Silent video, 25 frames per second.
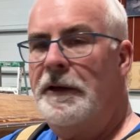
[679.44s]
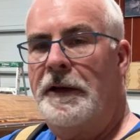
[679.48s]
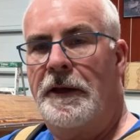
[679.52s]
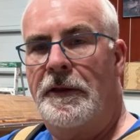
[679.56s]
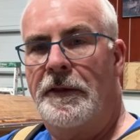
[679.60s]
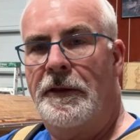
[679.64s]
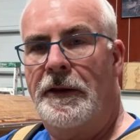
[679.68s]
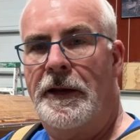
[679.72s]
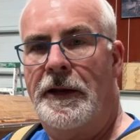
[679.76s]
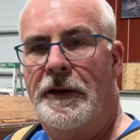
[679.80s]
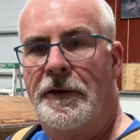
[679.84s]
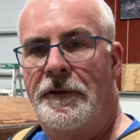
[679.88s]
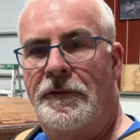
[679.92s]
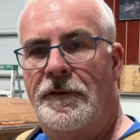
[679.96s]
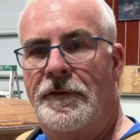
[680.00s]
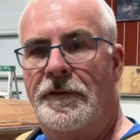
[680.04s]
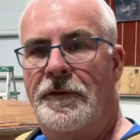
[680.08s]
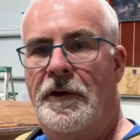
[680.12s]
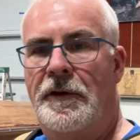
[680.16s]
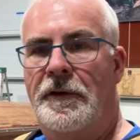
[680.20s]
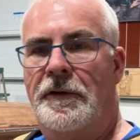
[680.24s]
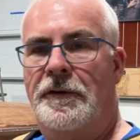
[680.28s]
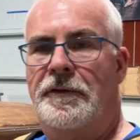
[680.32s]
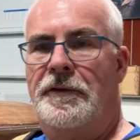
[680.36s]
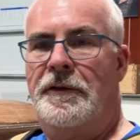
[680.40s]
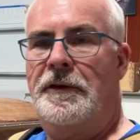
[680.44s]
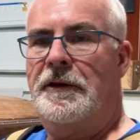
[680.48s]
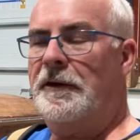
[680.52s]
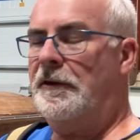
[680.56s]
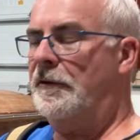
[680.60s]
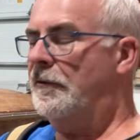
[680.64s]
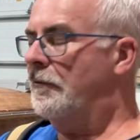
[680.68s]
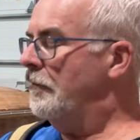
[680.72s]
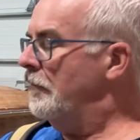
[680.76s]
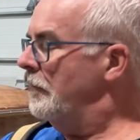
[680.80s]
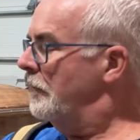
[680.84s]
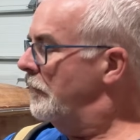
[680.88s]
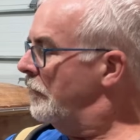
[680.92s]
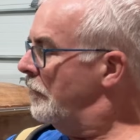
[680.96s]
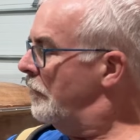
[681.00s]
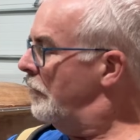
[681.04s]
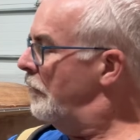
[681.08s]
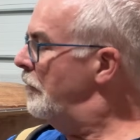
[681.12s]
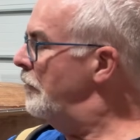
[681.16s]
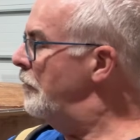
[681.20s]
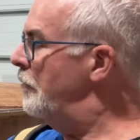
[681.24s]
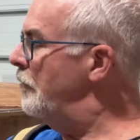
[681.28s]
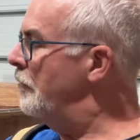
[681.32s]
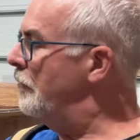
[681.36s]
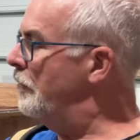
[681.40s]
and then I sunk the
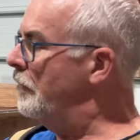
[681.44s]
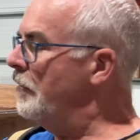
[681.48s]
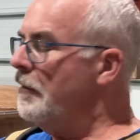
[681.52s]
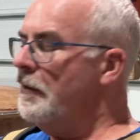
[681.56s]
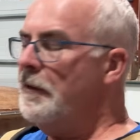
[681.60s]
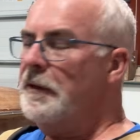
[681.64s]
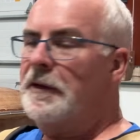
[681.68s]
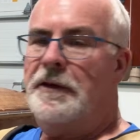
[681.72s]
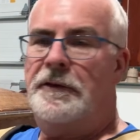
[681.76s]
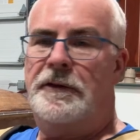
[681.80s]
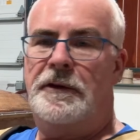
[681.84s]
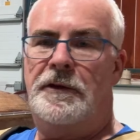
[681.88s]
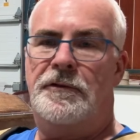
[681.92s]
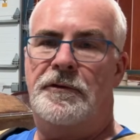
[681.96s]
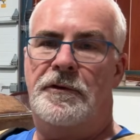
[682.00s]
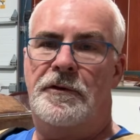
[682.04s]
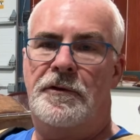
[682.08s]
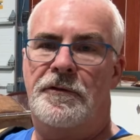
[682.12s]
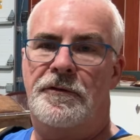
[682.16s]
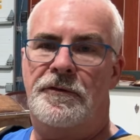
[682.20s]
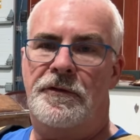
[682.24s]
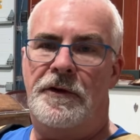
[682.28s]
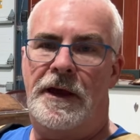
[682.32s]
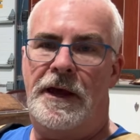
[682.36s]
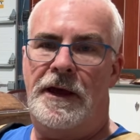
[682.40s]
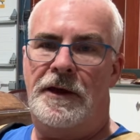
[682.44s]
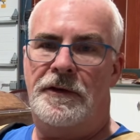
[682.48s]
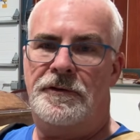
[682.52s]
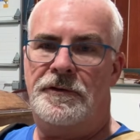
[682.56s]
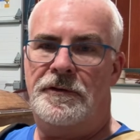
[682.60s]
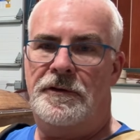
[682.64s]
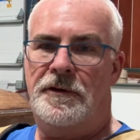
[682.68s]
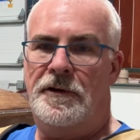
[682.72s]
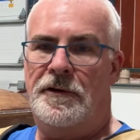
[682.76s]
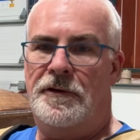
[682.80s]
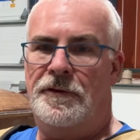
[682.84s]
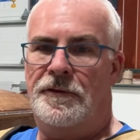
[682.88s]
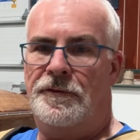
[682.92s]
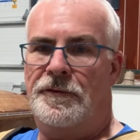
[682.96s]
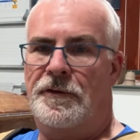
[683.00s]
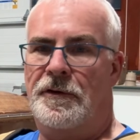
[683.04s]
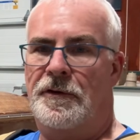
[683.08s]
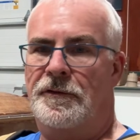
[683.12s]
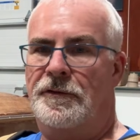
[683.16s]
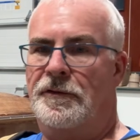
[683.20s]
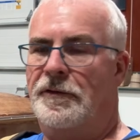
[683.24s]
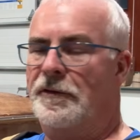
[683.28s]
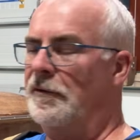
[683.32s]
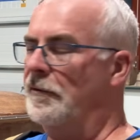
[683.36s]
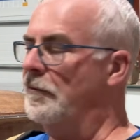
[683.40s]
screws. These are new fasteners
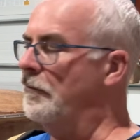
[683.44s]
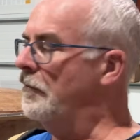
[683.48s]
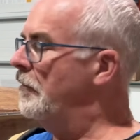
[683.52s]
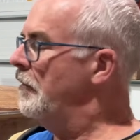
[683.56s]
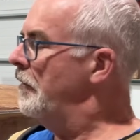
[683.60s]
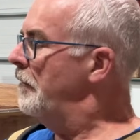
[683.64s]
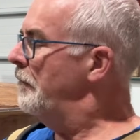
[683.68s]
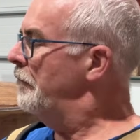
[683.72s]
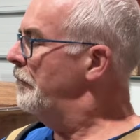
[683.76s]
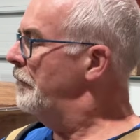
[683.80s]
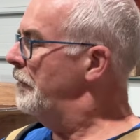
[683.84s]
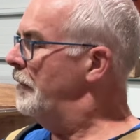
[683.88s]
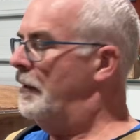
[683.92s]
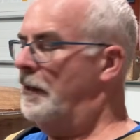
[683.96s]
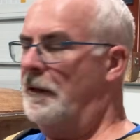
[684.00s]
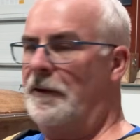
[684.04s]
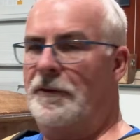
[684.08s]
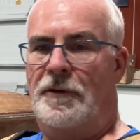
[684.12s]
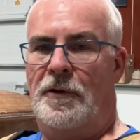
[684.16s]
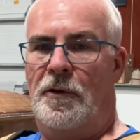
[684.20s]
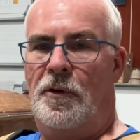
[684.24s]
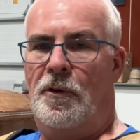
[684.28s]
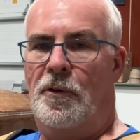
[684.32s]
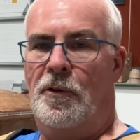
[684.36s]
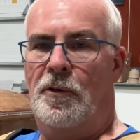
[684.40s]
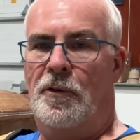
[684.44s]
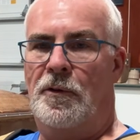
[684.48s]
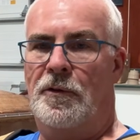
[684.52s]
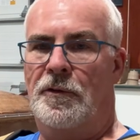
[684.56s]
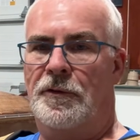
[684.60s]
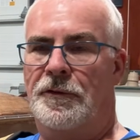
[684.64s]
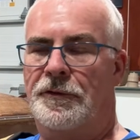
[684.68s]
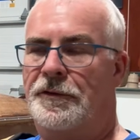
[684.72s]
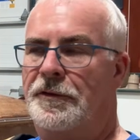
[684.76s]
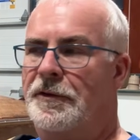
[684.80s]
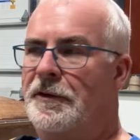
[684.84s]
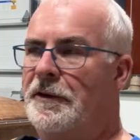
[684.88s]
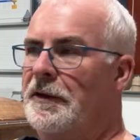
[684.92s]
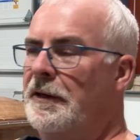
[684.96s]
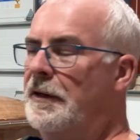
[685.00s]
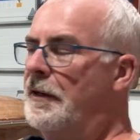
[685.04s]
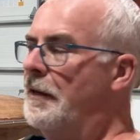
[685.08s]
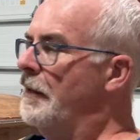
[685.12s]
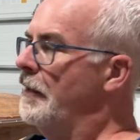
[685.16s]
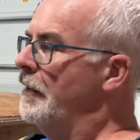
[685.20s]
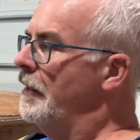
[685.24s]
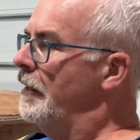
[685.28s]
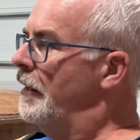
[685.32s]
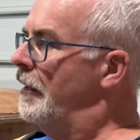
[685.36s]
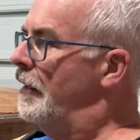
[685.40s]
versus the other holes.
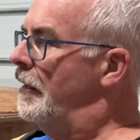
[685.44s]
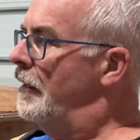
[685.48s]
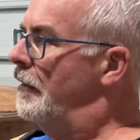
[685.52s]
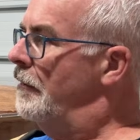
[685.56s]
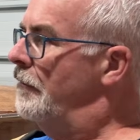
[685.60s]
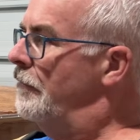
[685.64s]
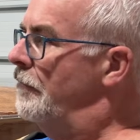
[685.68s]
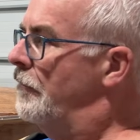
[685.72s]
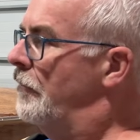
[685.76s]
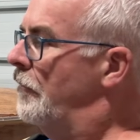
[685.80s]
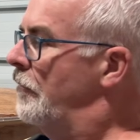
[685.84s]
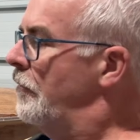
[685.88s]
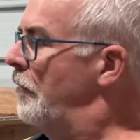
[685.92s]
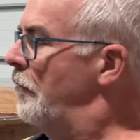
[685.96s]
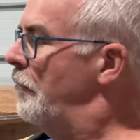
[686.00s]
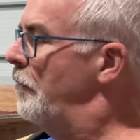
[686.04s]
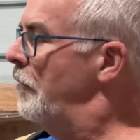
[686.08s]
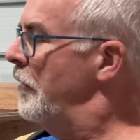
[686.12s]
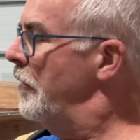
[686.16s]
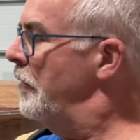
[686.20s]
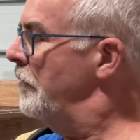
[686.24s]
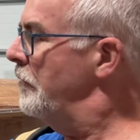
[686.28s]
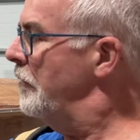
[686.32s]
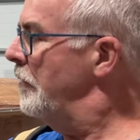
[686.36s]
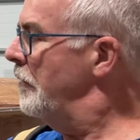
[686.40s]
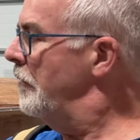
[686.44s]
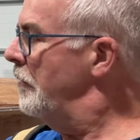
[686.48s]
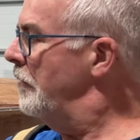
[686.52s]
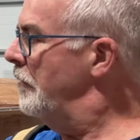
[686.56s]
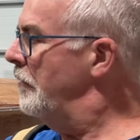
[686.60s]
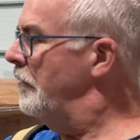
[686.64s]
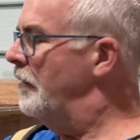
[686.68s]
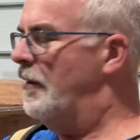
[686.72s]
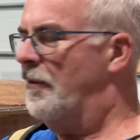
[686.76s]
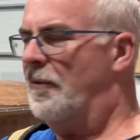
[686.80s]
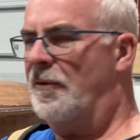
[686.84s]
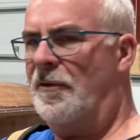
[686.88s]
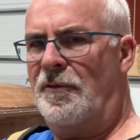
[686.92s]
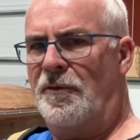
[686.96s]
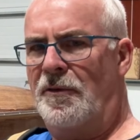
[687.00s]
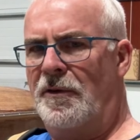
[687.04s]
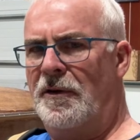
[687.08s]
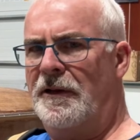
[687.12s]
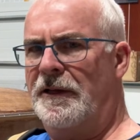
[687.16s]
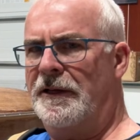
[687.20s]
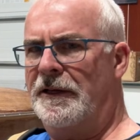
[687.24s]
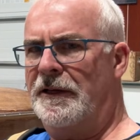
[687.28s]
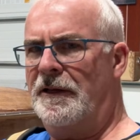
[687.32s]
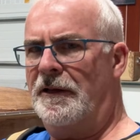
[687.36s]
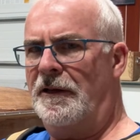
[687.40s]
And for some reason, they were
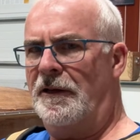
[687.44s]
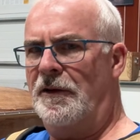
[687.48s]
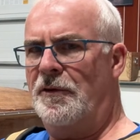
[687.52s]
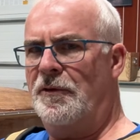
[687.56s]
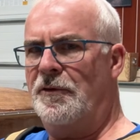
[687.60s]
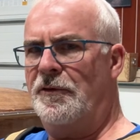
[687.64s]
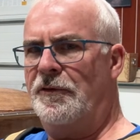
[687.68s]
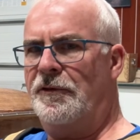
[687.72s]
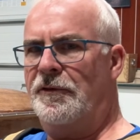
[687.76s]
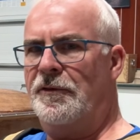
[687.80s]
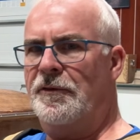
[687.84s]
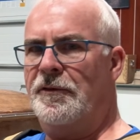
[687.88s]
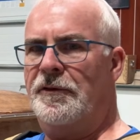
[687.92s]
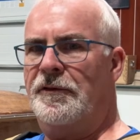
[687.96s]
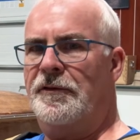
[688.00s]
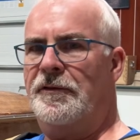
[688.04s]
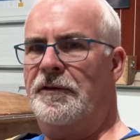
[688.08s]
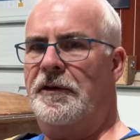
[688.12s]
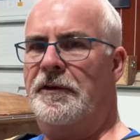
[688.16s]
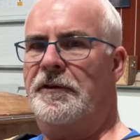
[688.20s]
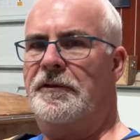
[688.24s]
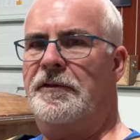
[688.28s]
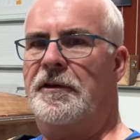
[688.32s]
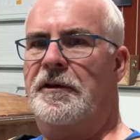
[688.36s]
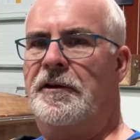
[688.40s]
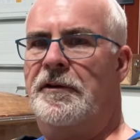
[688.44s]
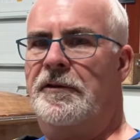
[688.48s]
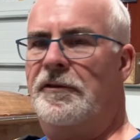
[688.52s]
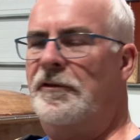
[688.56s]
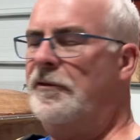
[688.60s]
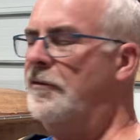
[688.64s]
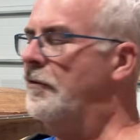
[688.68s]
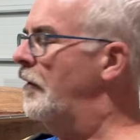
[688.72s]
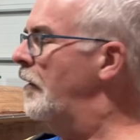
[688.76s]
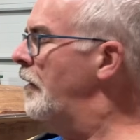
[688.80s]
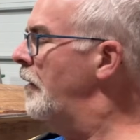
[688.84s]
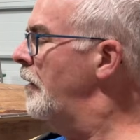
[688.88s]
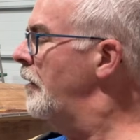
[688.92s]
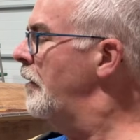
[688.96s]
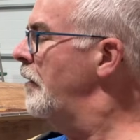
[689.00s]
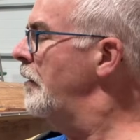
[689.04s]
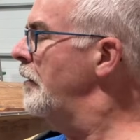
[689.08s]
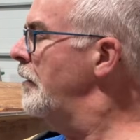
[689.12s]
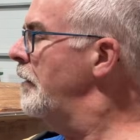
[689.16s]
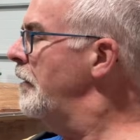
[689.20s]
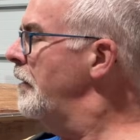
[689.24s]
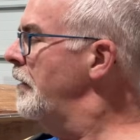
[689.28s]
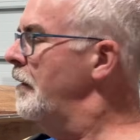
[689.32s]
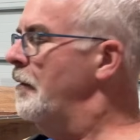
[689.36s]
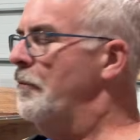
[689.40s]
really close to a 6-inch
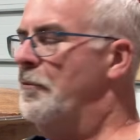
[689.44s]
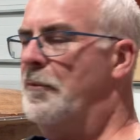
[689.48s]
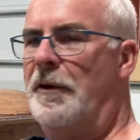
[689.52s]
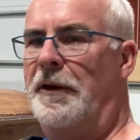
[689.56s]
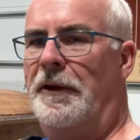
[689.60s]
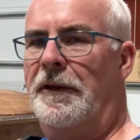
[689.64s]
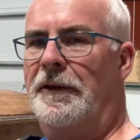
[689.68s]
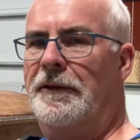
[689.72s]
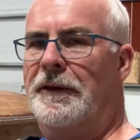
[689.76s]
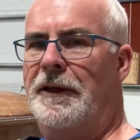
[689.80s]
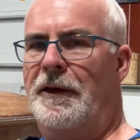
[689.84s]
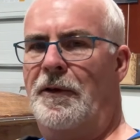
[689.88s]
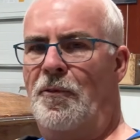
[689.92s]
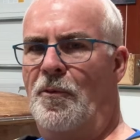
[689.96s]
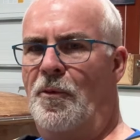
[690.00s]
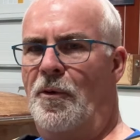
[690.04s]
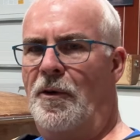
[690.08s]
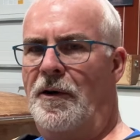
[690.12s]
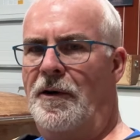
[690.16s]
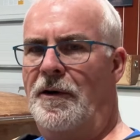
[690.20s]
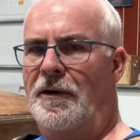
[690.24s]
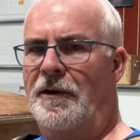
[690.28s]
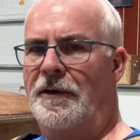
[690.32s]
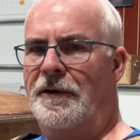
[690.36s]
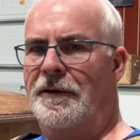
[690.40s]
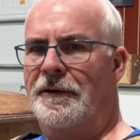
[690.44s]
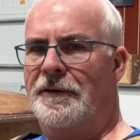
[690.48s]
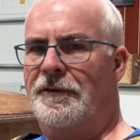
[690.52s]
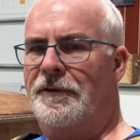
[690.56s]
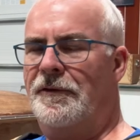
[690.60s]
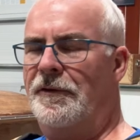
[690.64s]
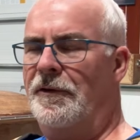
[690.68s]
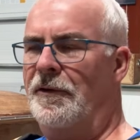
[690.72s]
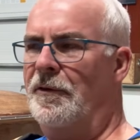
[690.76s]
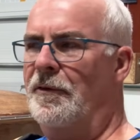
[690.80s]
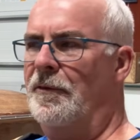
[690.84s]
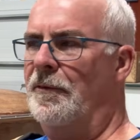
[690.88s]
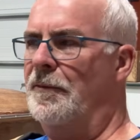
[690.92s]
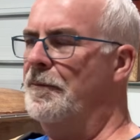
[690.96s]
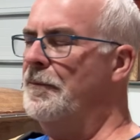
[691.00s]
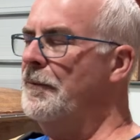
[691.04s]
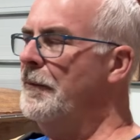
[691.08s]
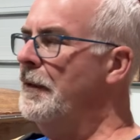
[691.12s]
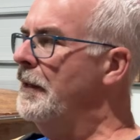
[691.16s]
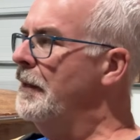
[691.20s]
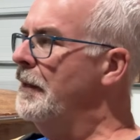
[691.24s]
center, but they weren't. So